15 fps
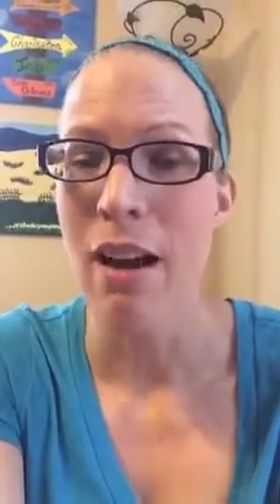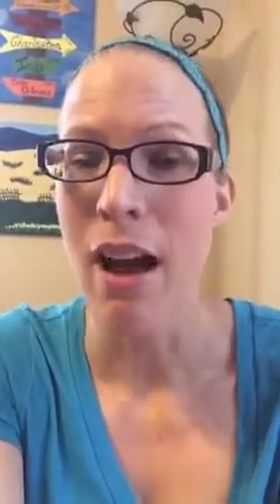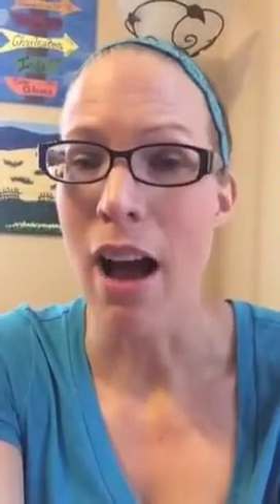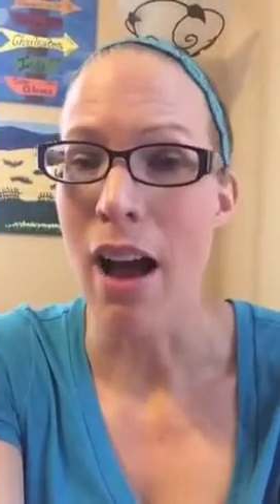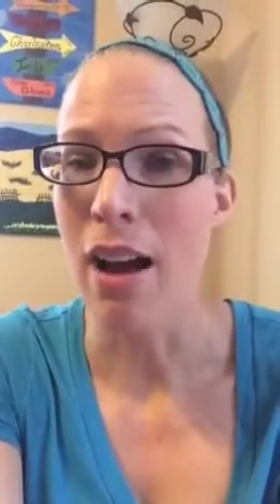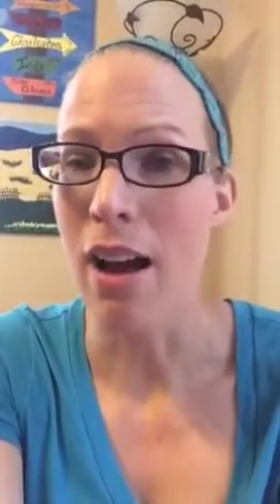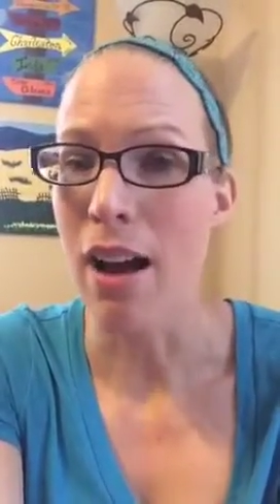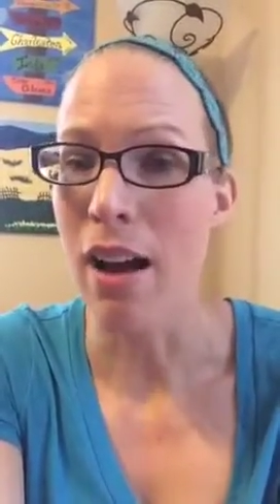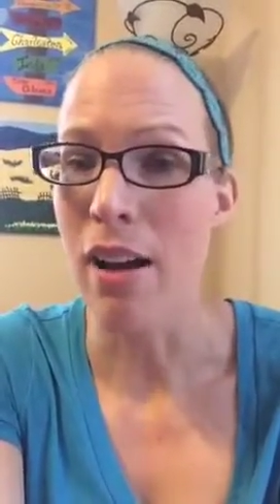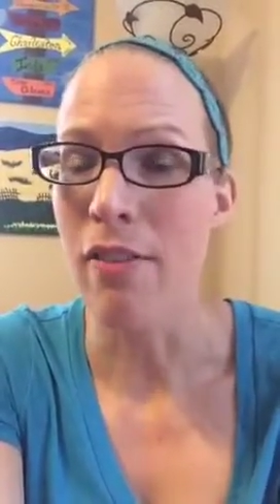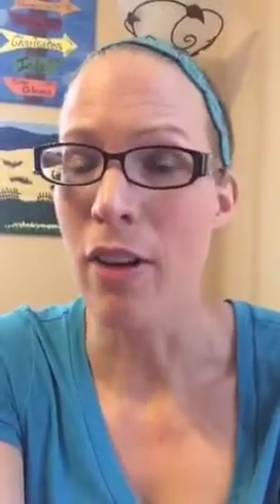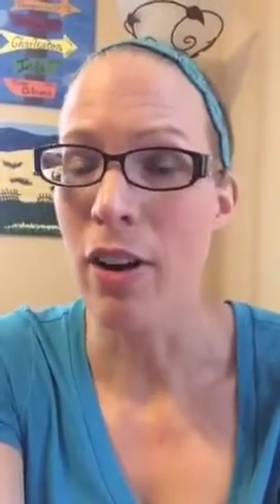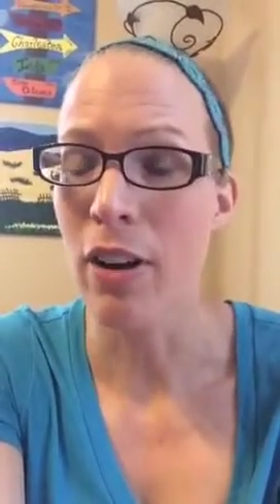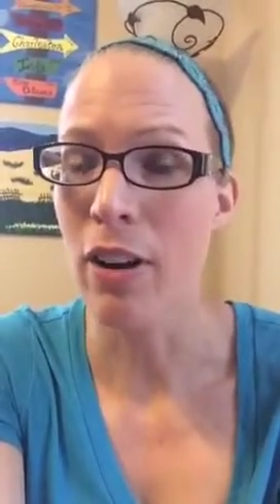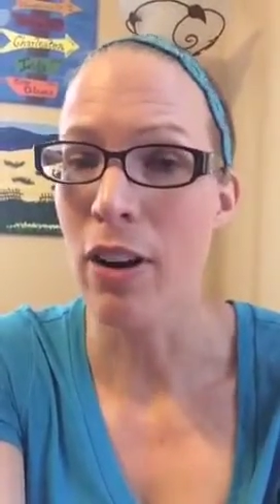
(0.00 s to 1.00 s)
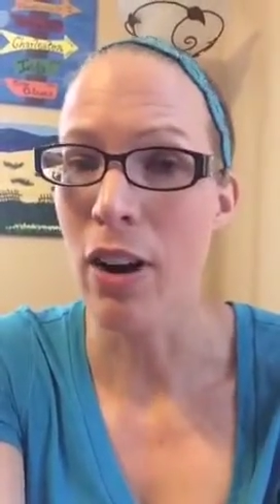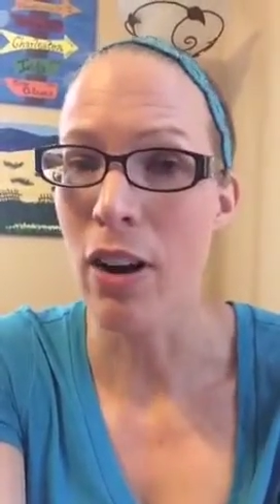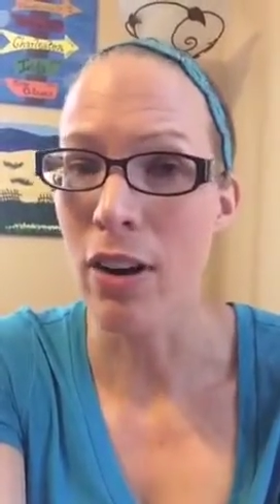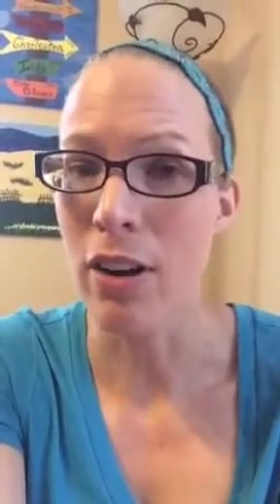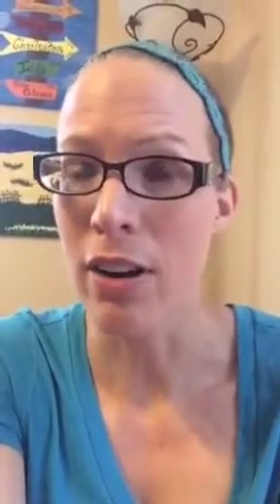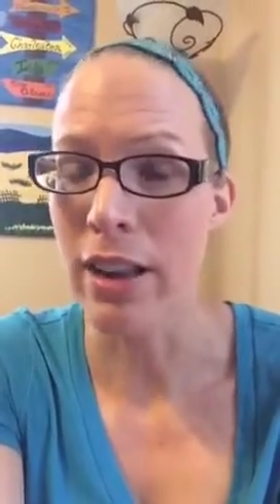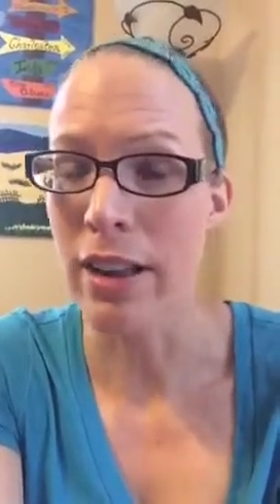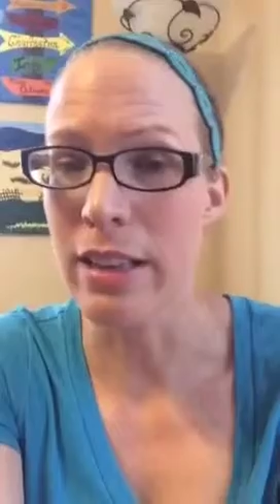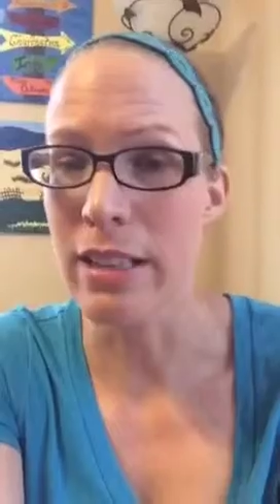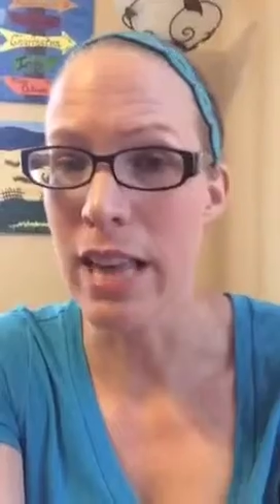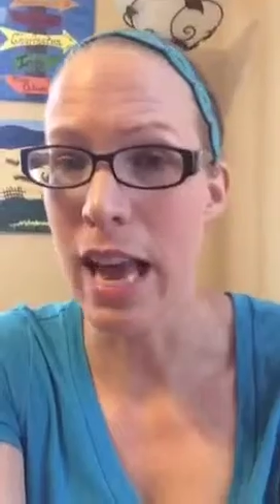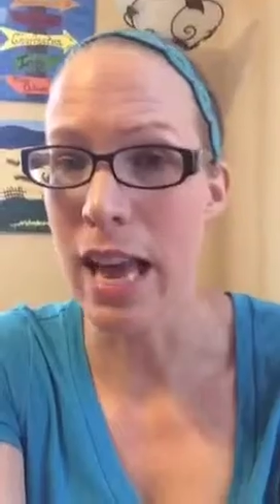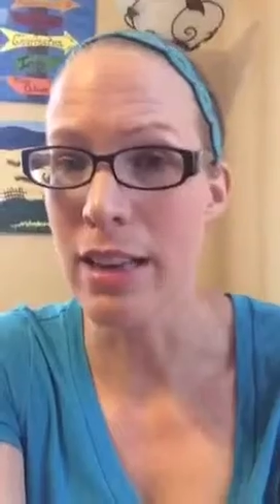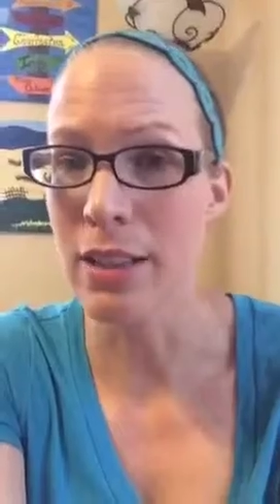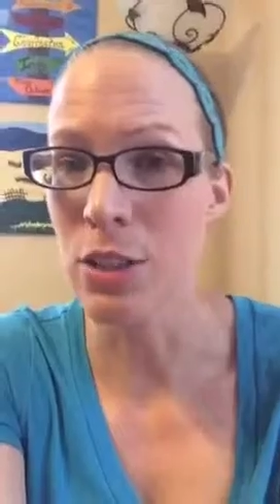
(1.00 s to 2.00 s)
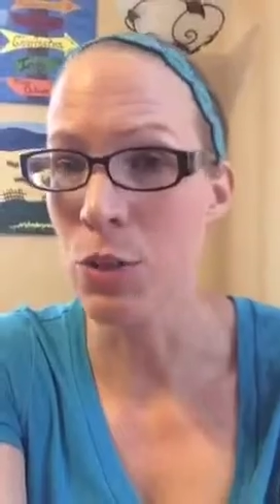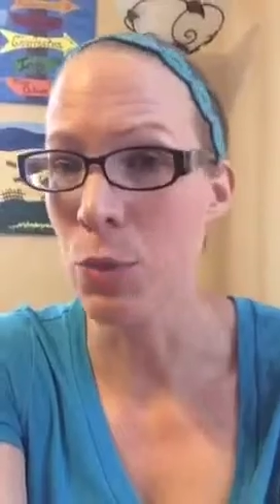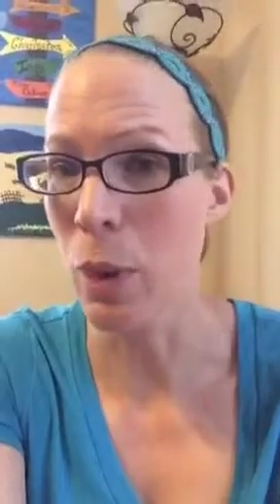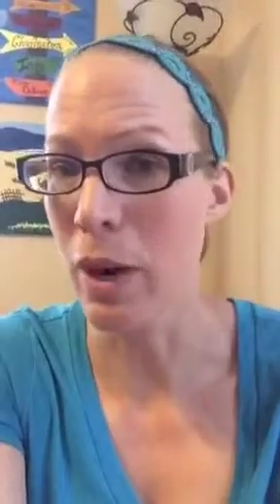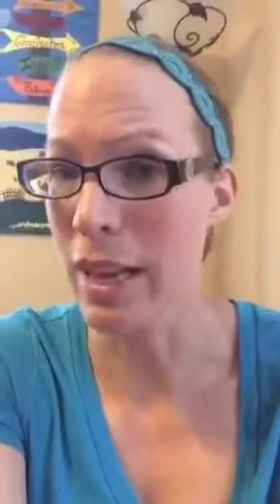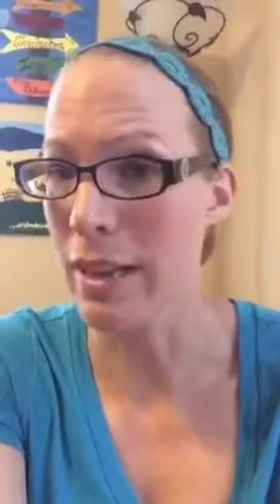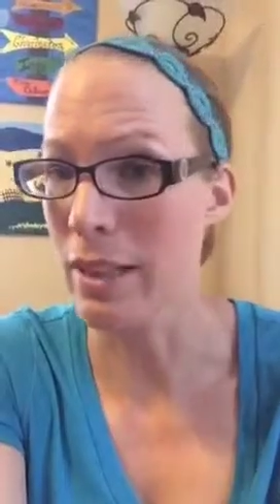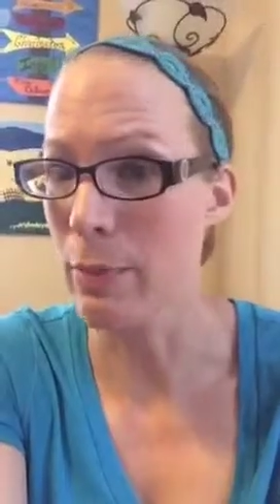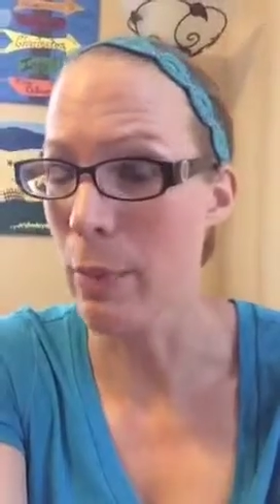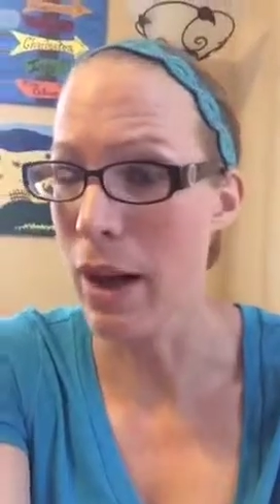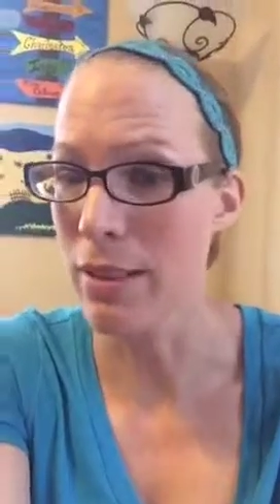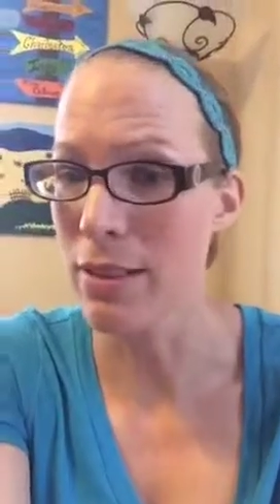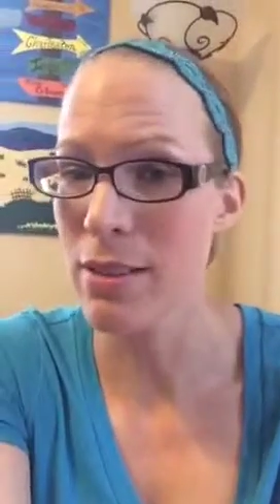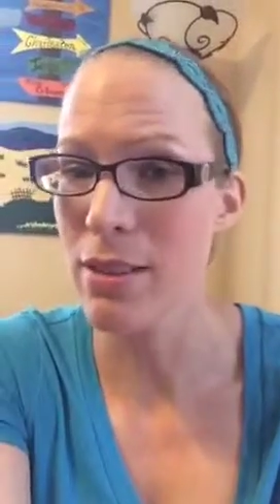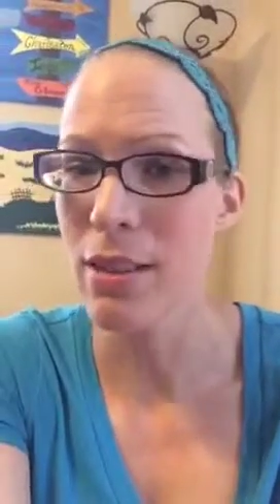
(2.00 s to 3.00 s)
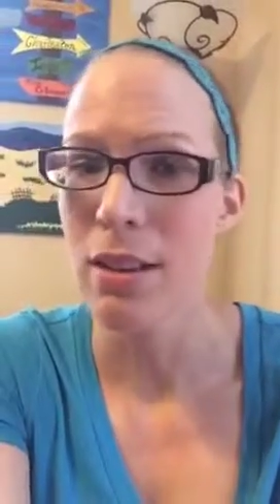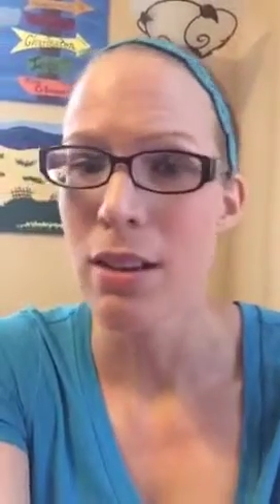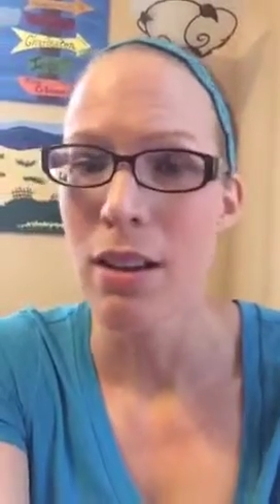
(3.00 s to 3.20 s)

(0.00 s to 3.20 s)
I've heard 10 to 20 is best.